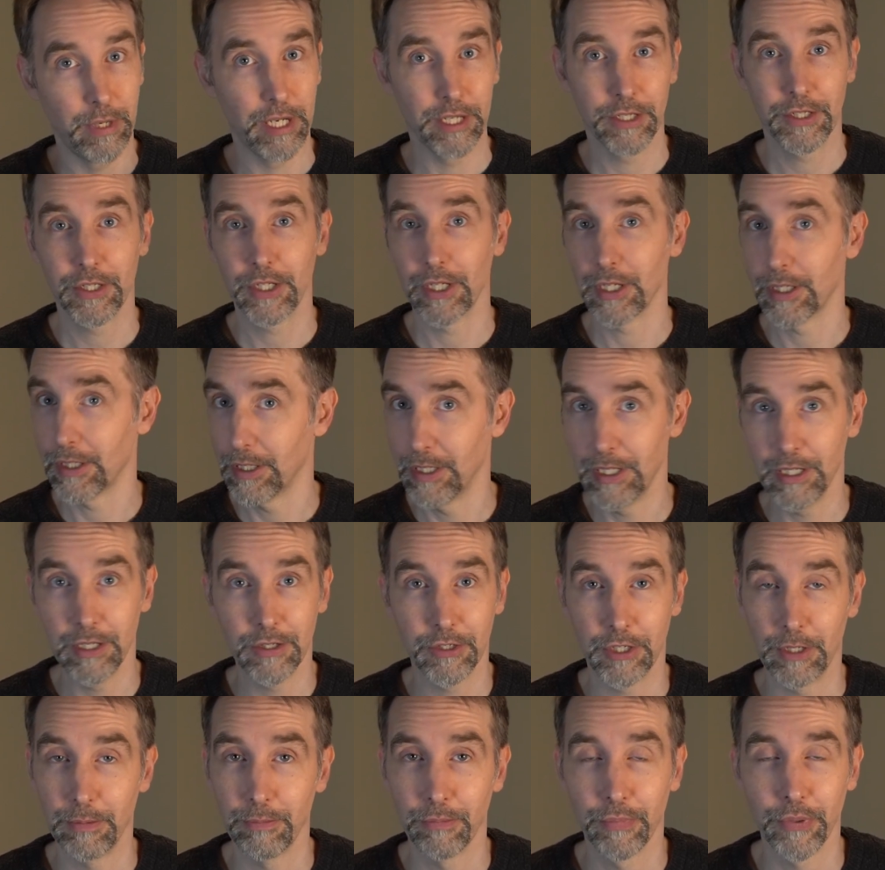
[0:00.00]
basically,
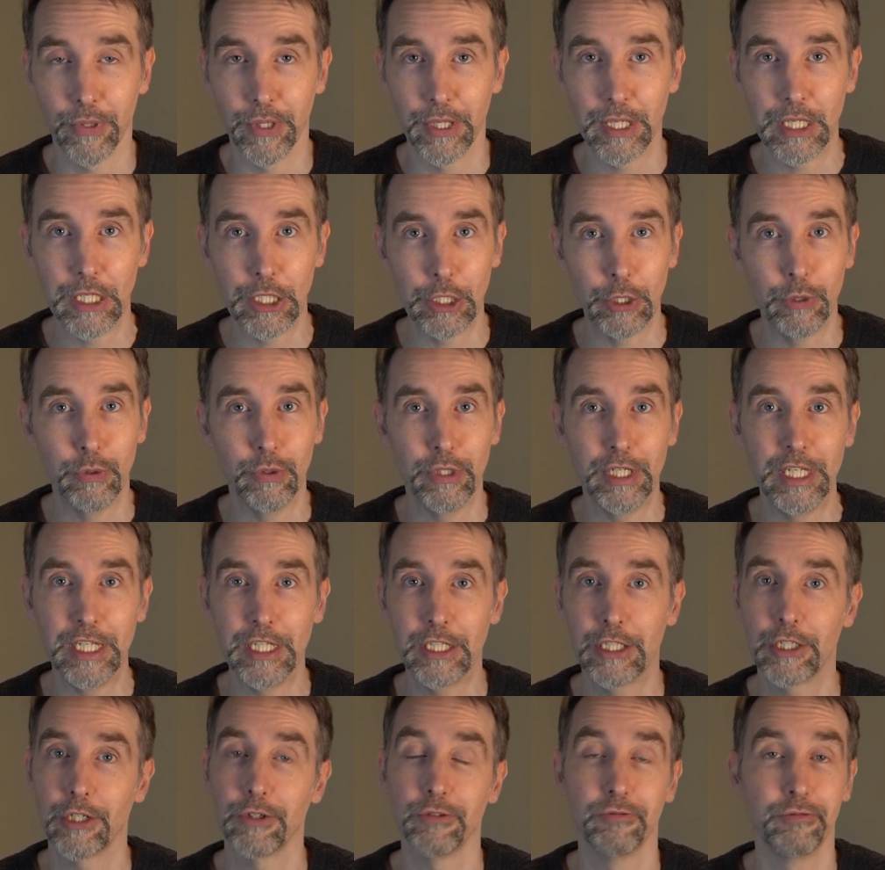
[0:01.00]
simply, you
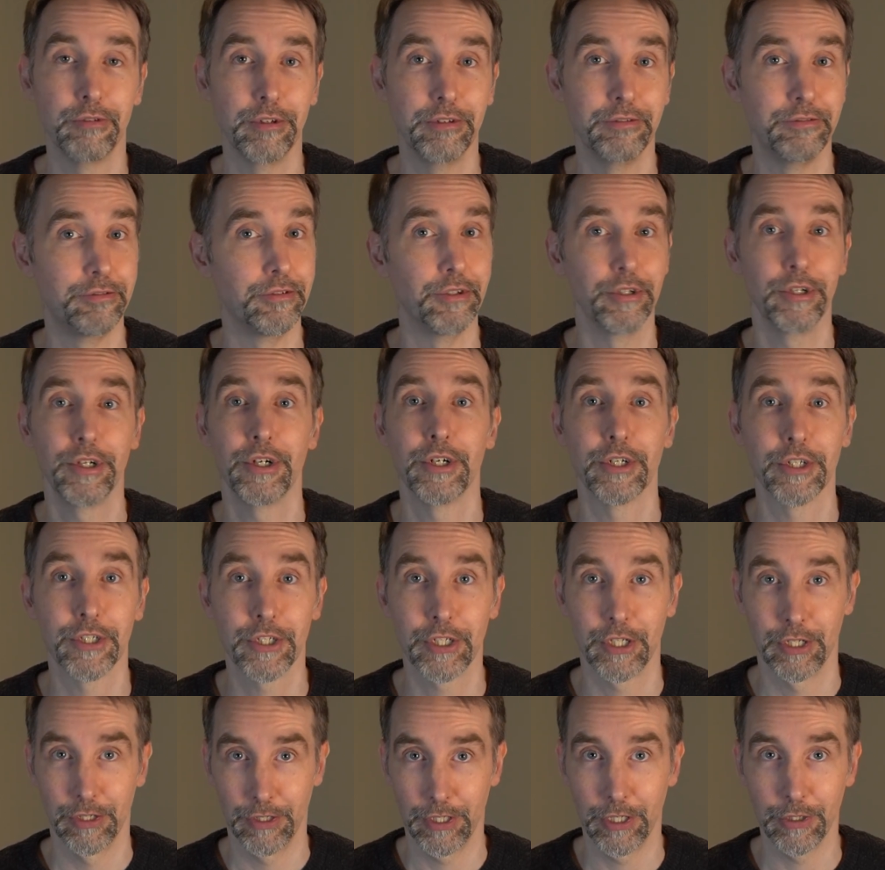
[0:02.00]
need to
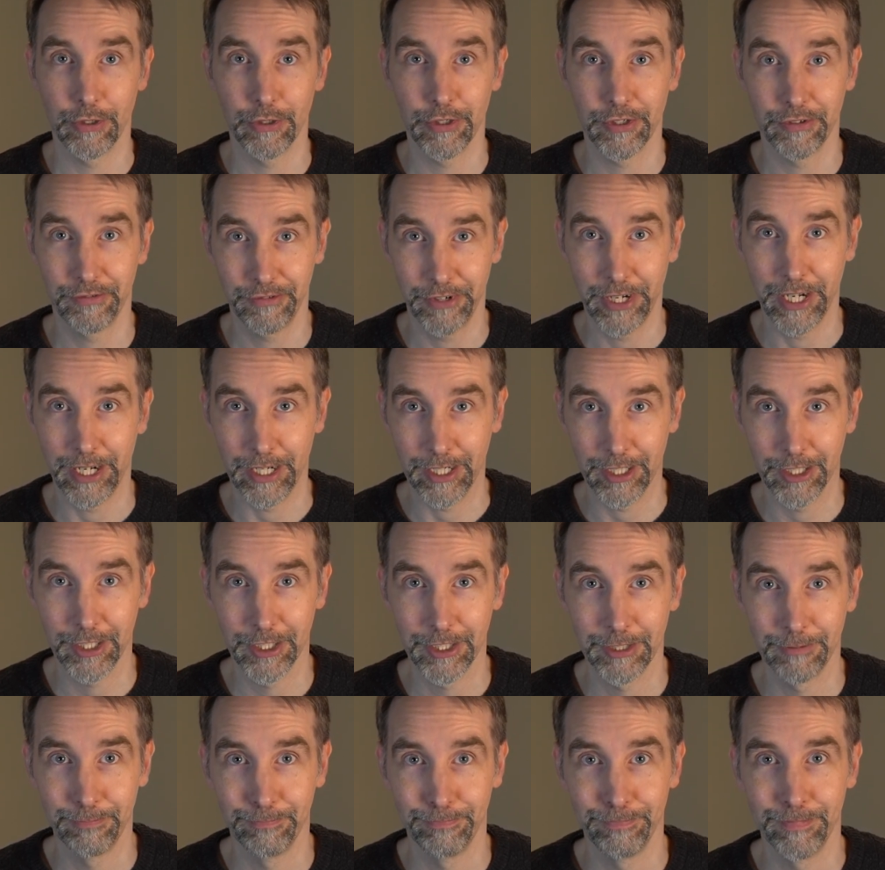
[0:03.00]
reverse those
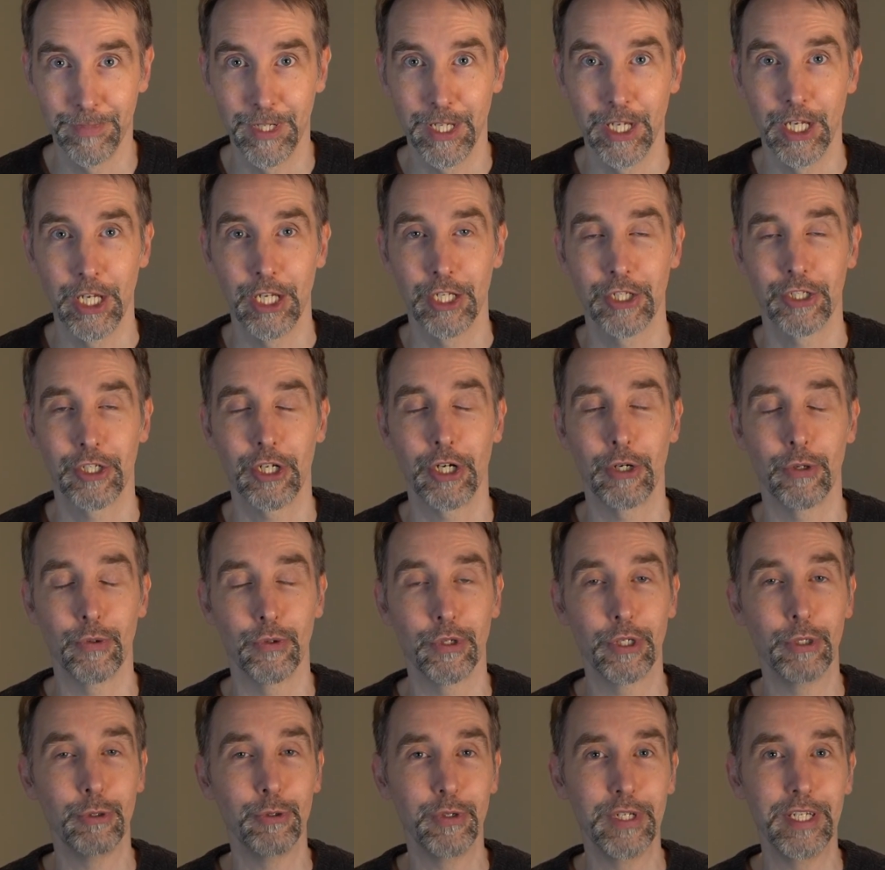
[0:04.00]
effects. So
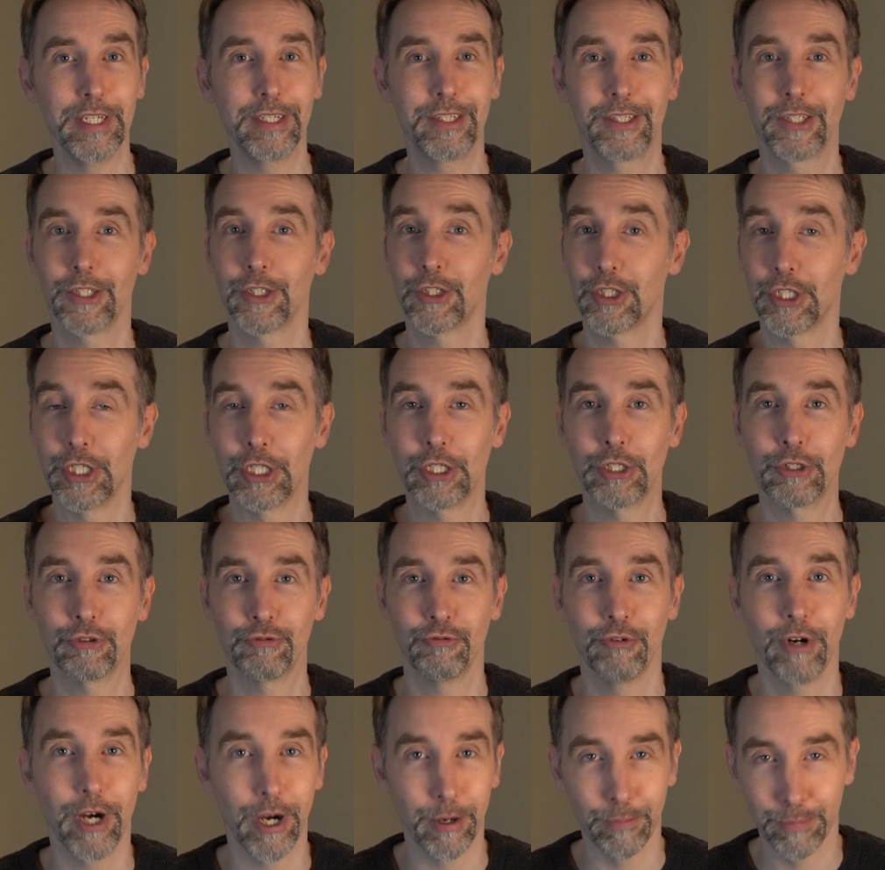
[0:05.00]
you need to
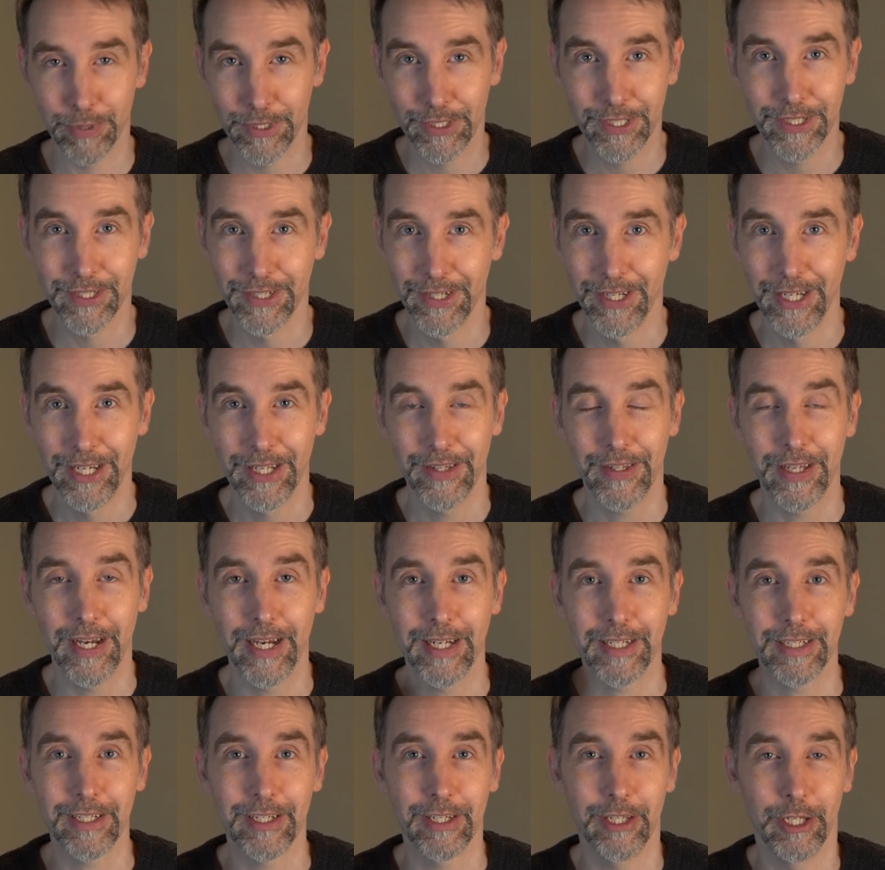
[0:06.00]
disrupt
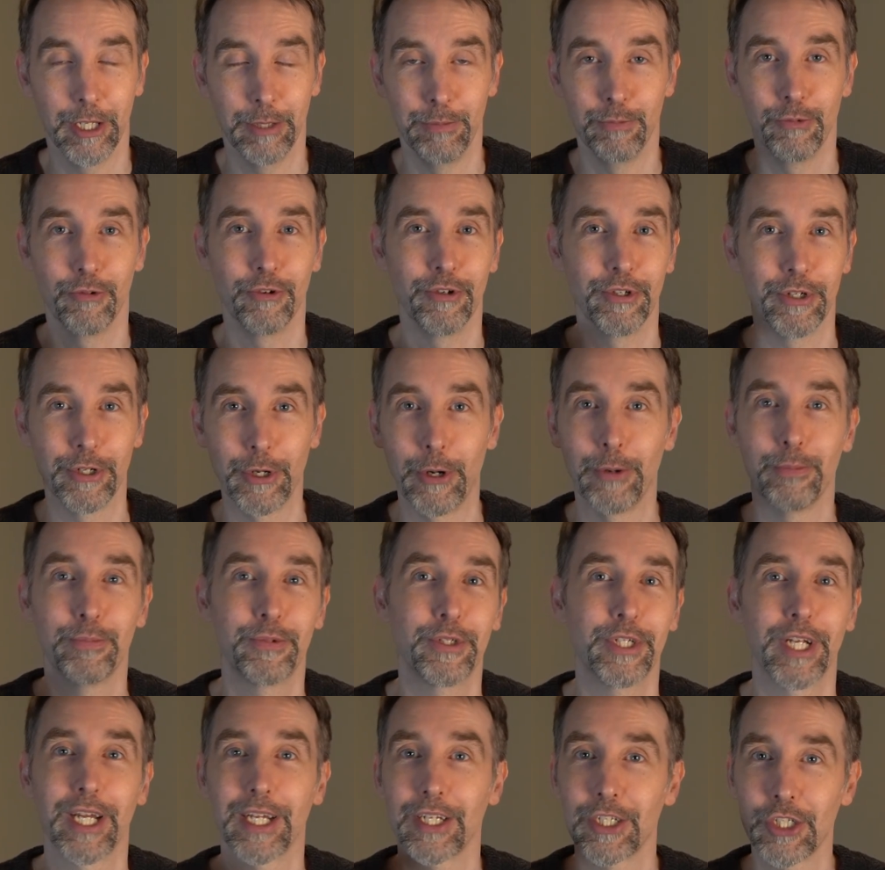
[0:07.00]
that limerent
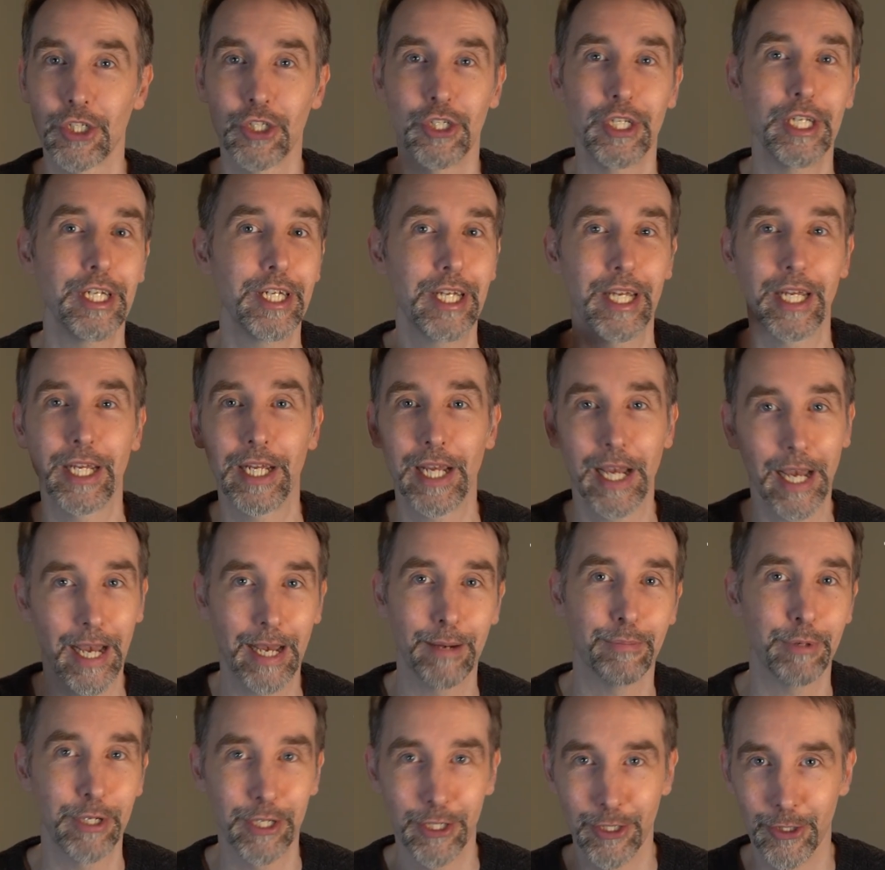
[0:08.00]
object seeking
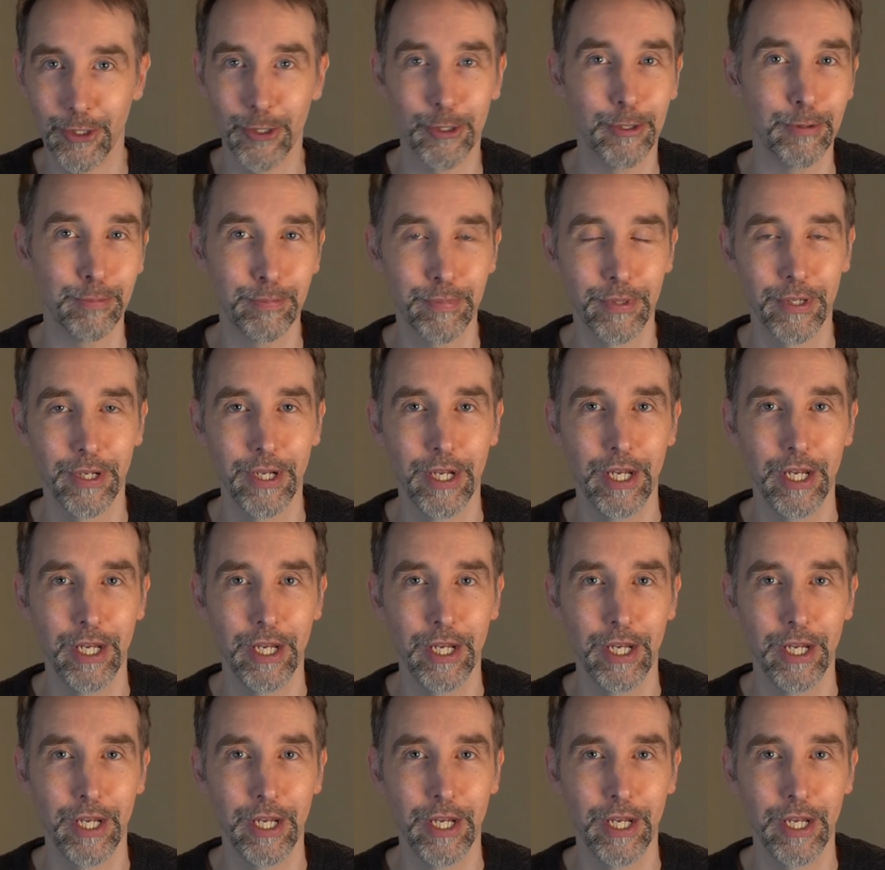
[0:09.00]
habit loop.